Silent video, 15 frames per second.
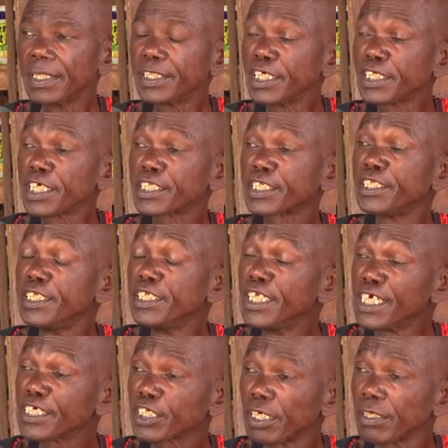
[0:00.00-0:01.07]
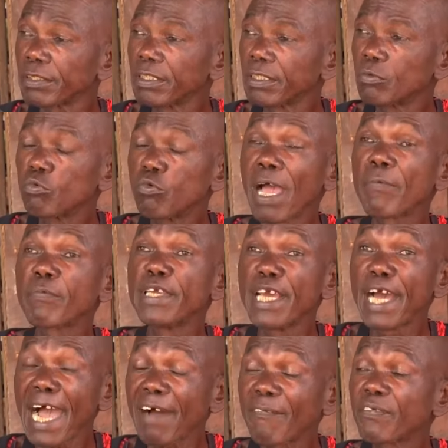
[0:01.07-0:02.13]
This is the nation where
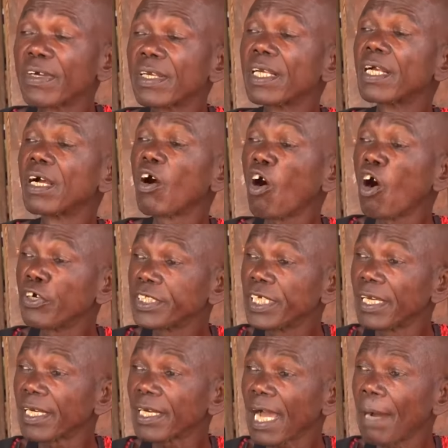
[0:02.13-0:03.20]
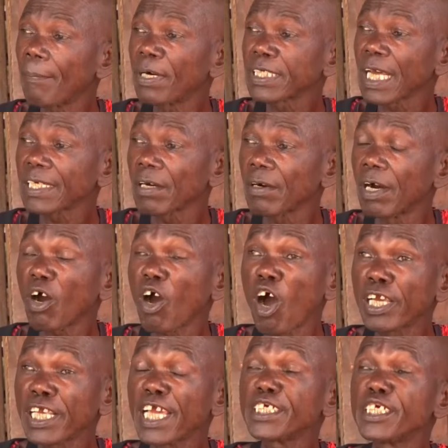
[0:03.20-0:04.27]
we have Oye, oh, about
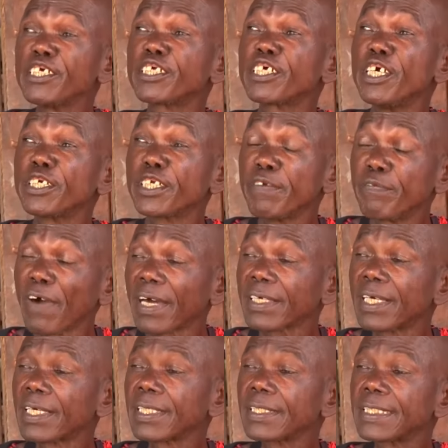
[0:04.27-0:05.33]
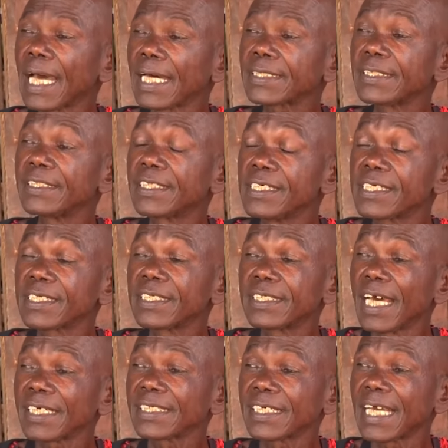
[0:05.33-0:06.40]
that oil. is a river that is a sea
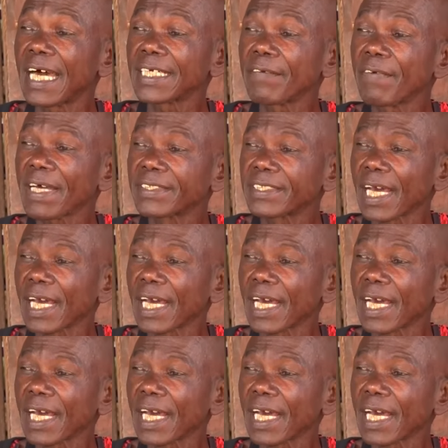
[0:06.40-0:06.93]
that you can never